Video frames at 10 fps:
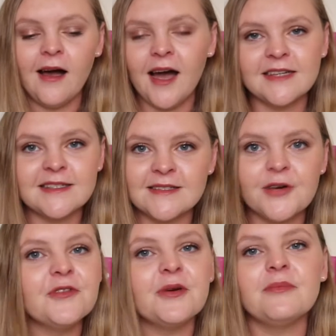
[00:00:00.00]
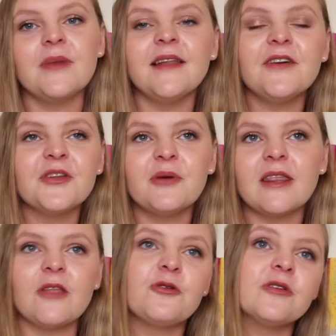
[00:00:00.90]
I just love them. I love the way
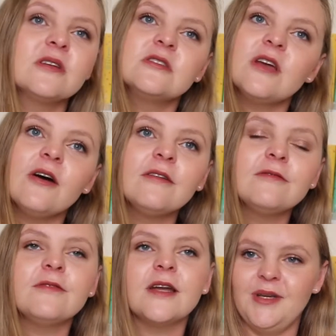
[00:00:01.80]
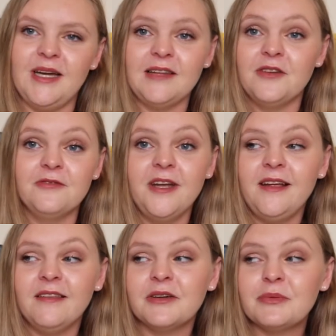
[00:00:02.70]
they look on the shelf and I love
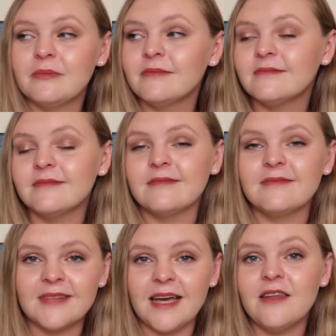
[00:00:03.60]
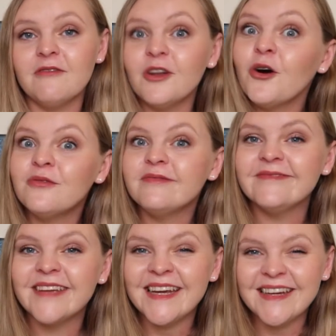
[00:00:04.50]
reading them. I love it all.
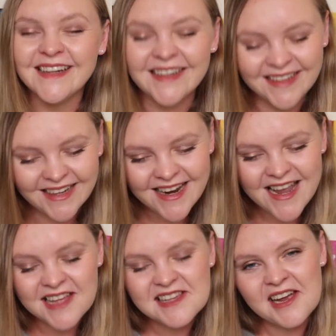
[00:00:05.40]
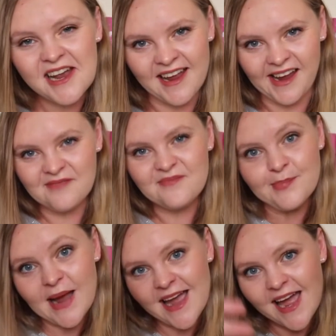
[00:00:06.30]
Okay.
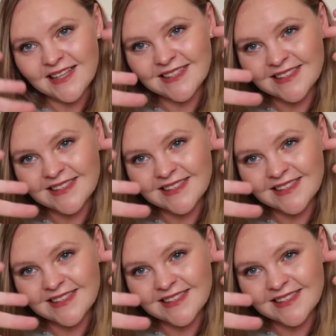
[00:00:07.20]
Bye guys!